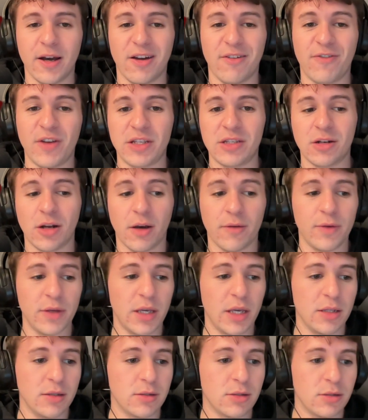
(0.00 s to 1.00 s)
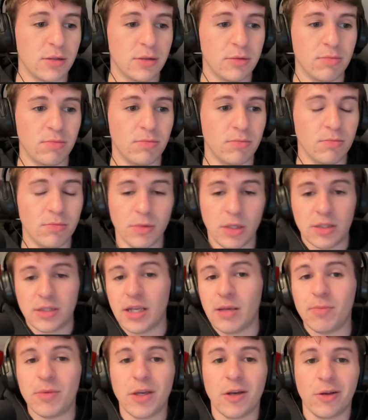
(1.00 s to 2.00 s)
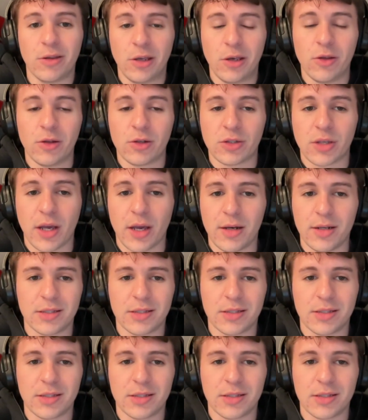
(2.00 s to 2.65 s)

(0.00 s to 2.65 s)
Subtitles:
facing off against the same thing on the other side.